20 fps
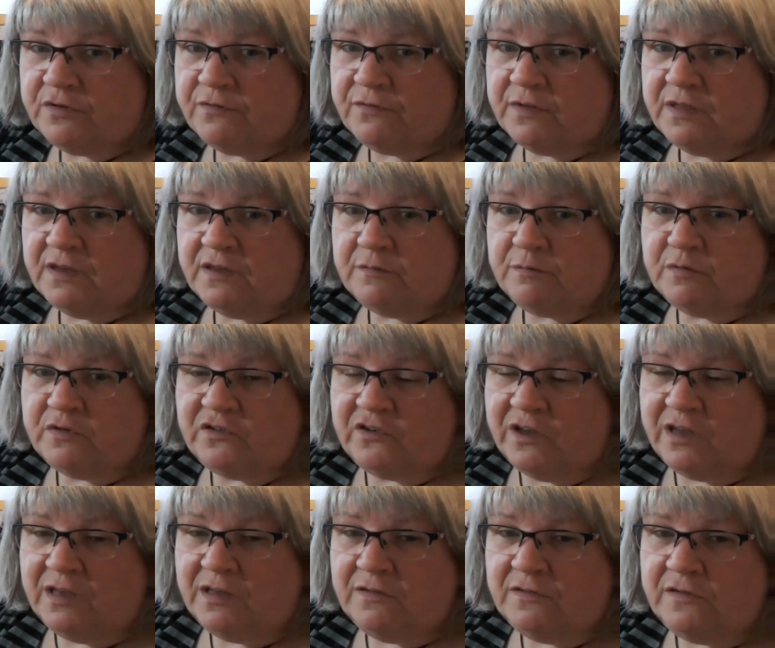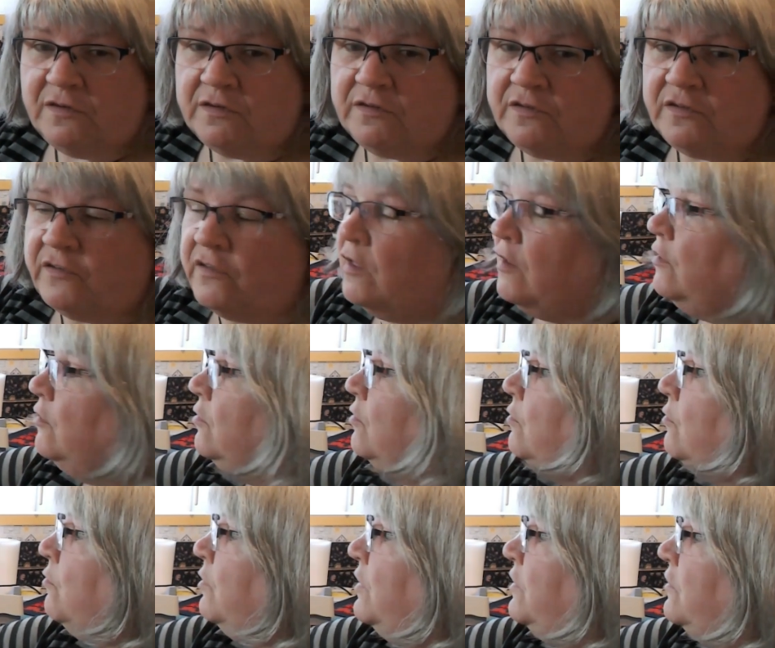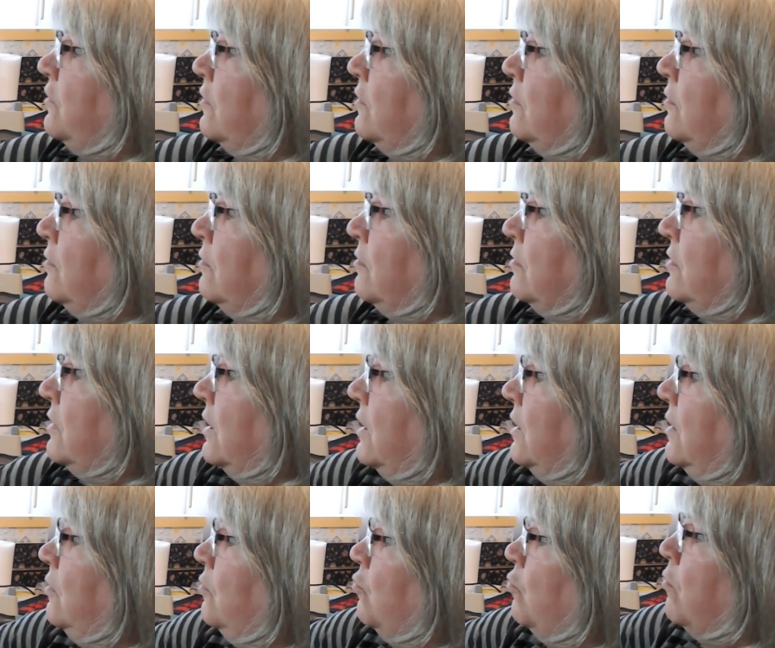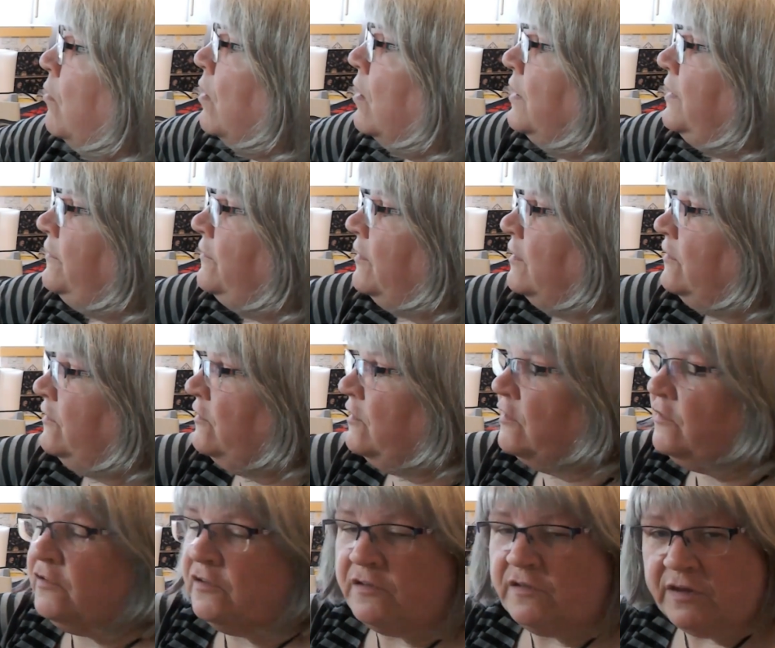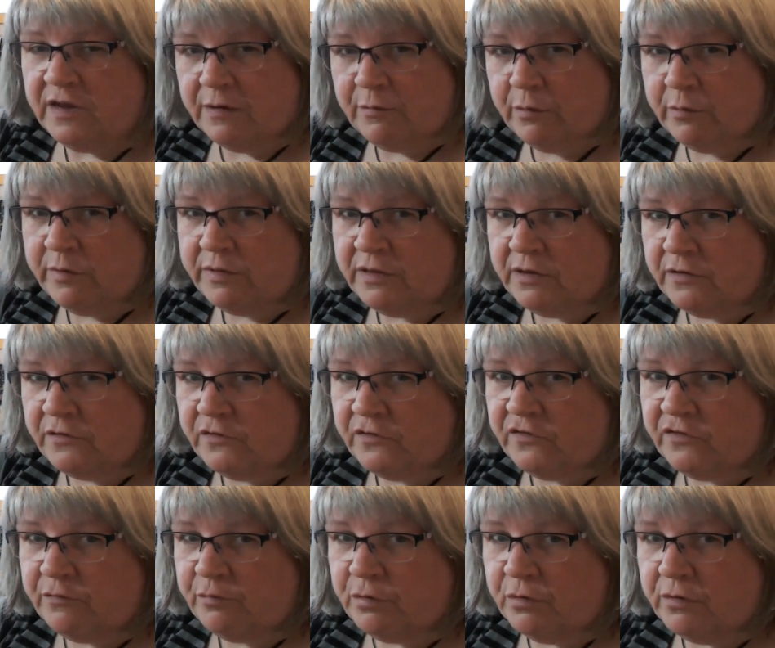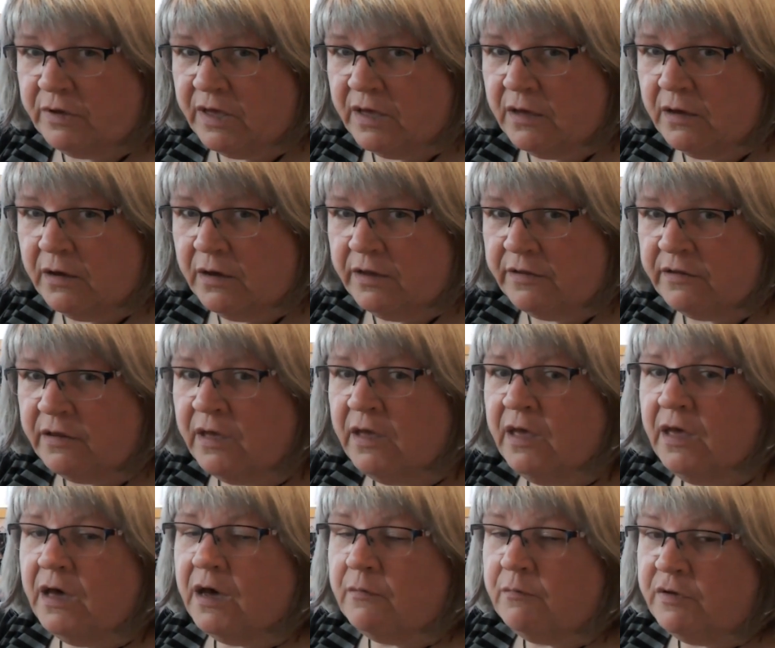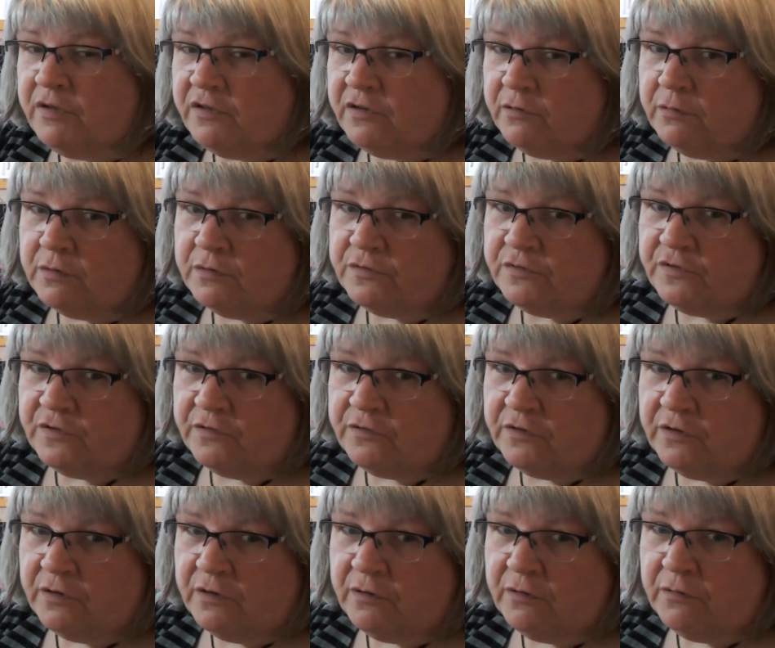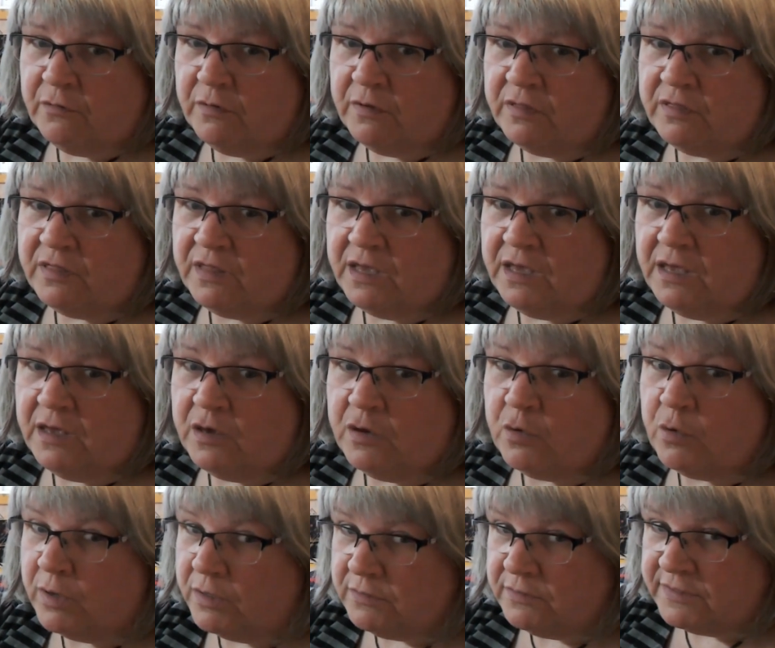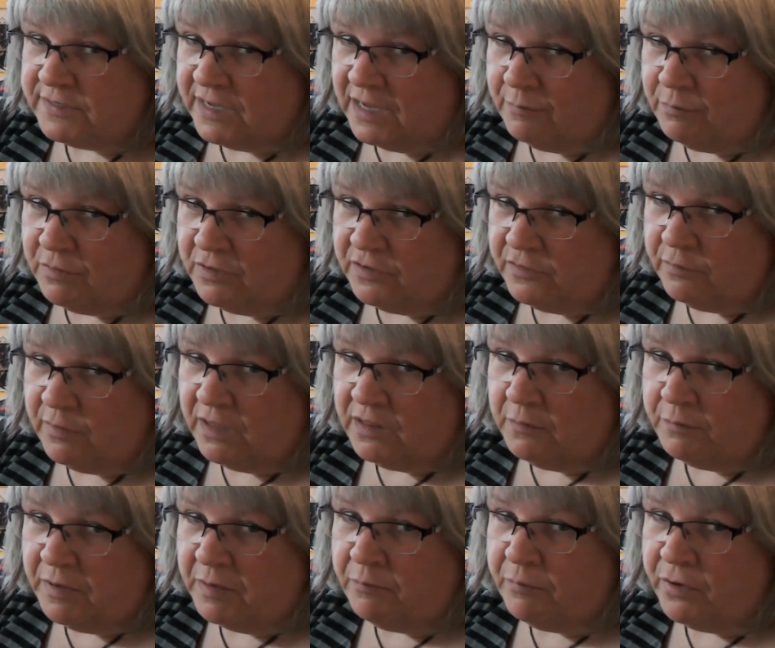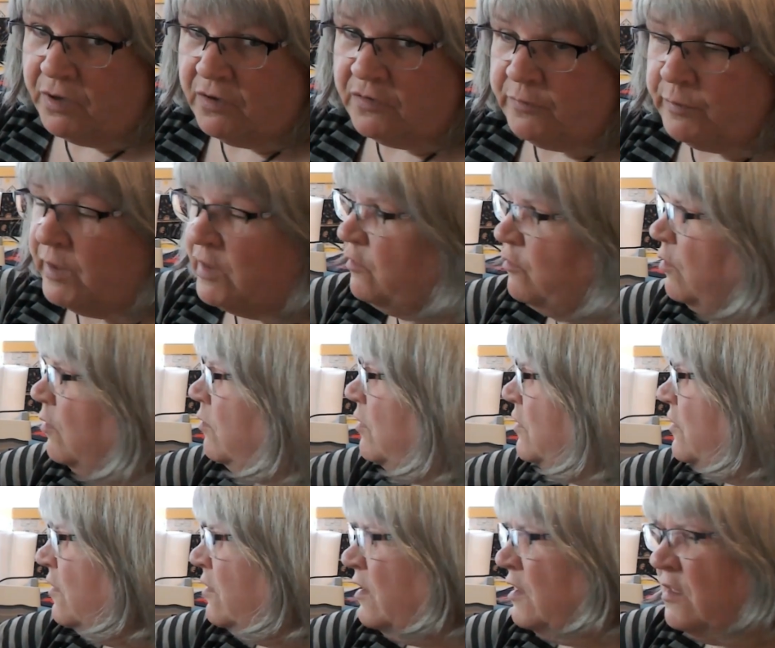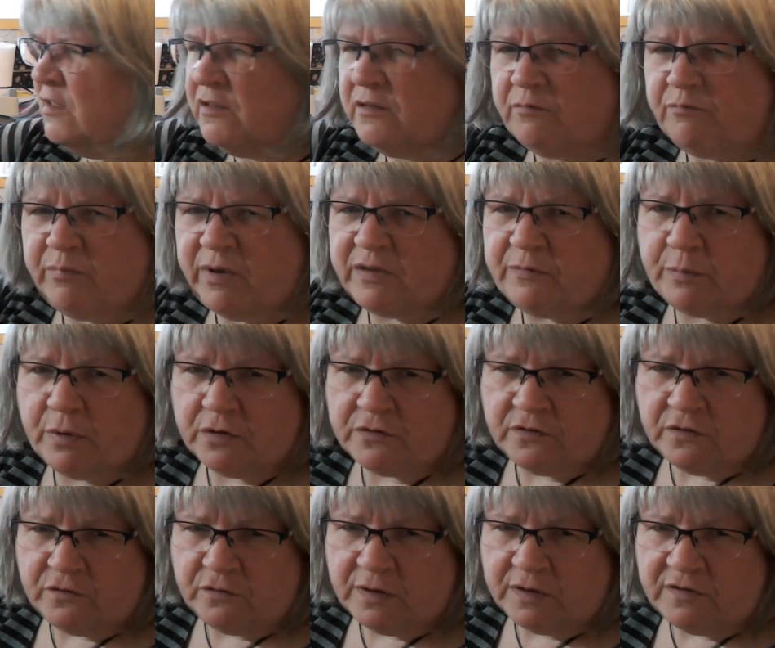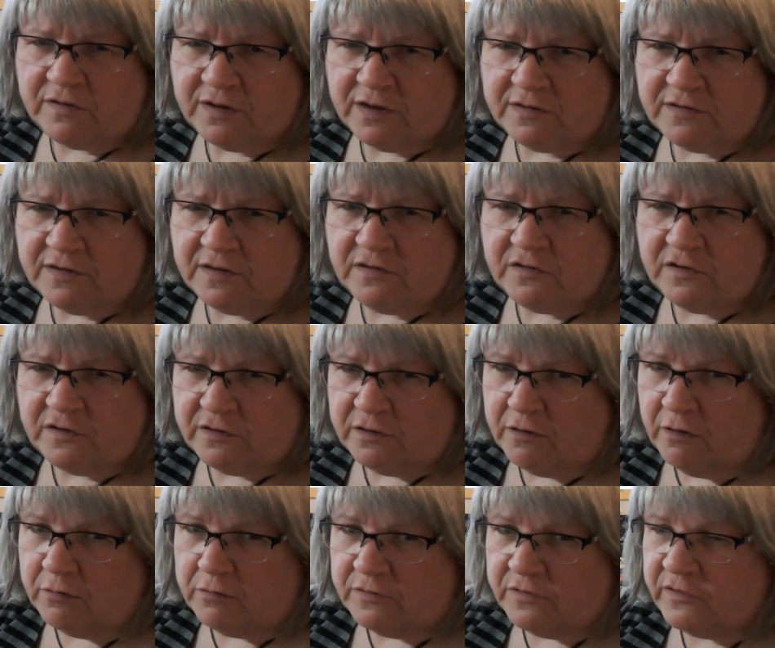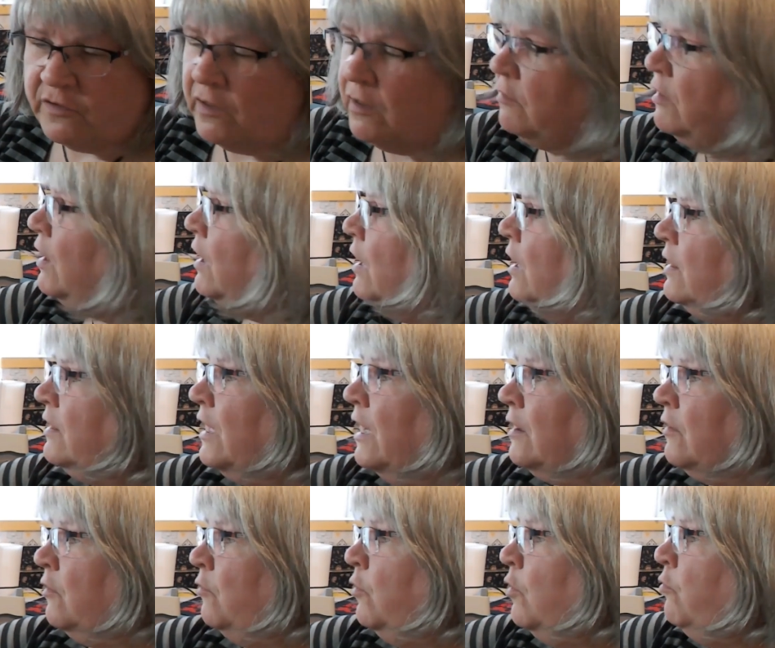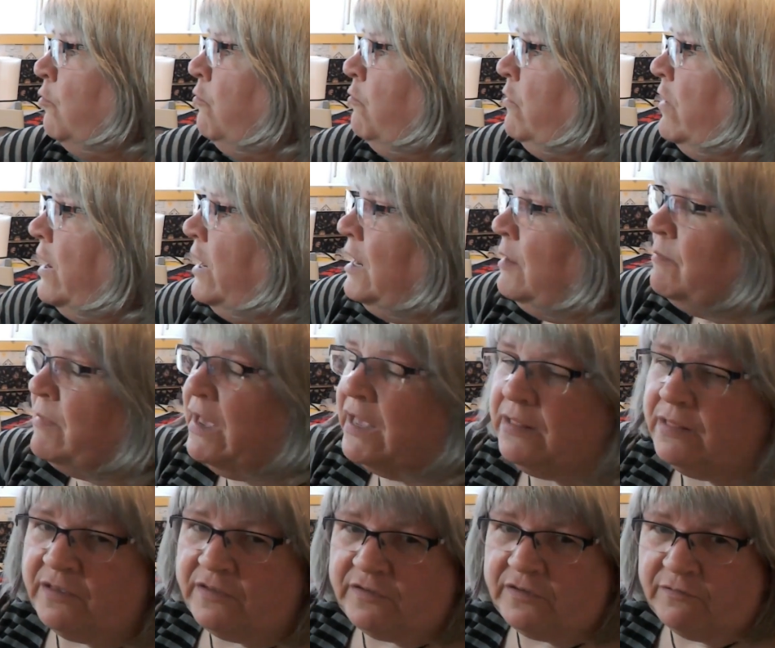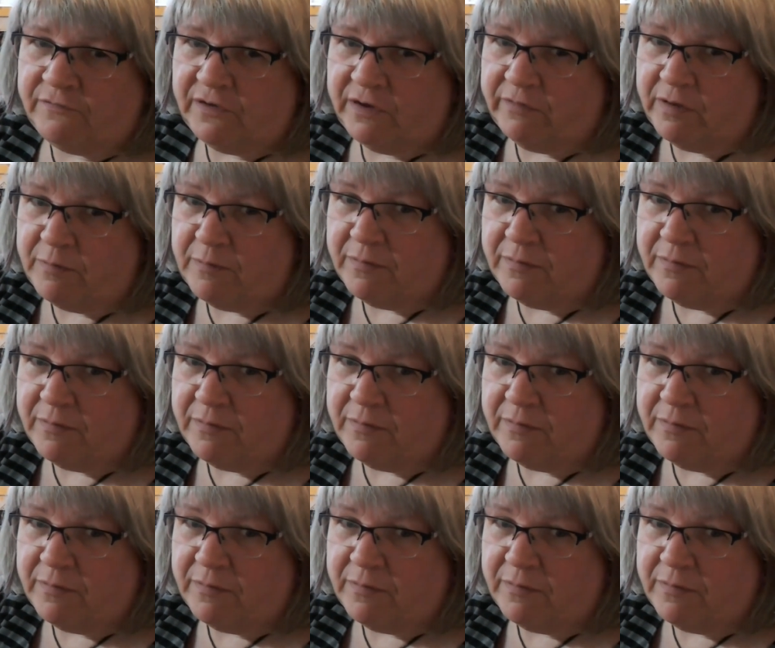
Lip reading: for these machines, so we do the white extension table with the adjustable guide, and we do also do the quilt table as well, the big perspex one, which I think is best part of 28 inches long, so that will really make this a very